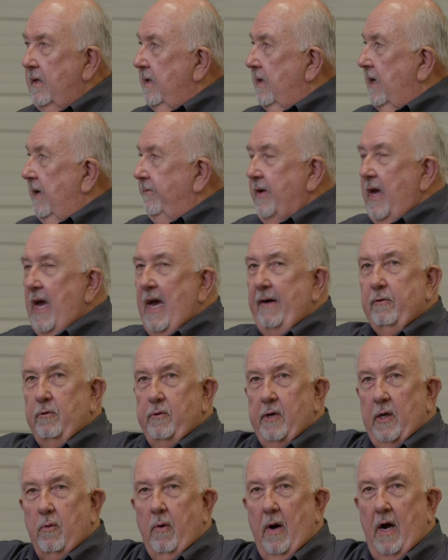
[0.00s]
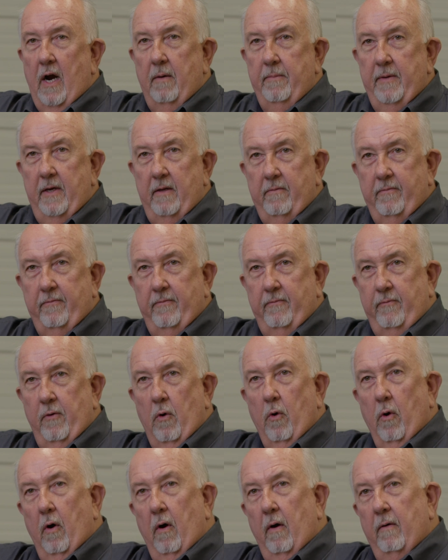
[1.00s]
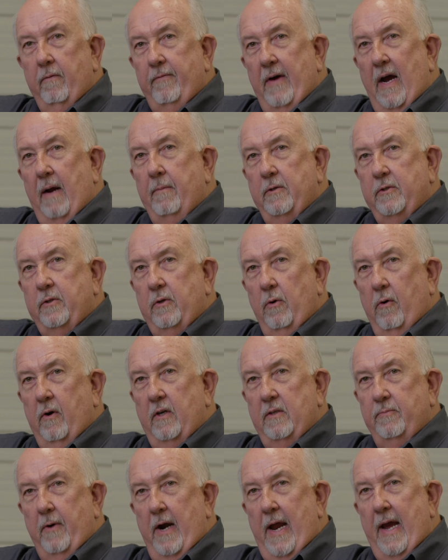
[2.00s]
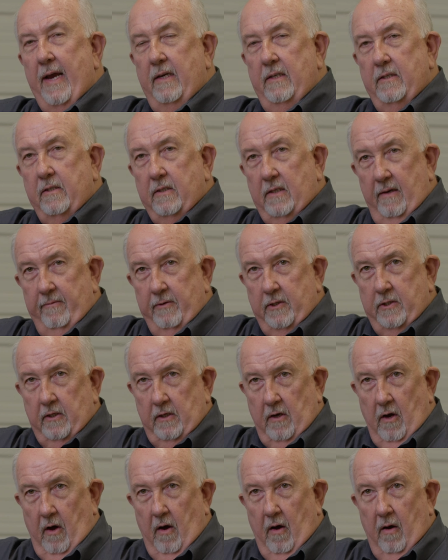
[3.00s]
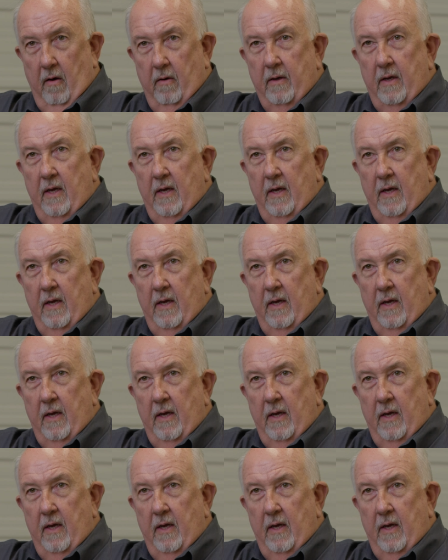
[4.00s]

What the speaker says: If you have a requirement for fiber storage brackets, give us a call.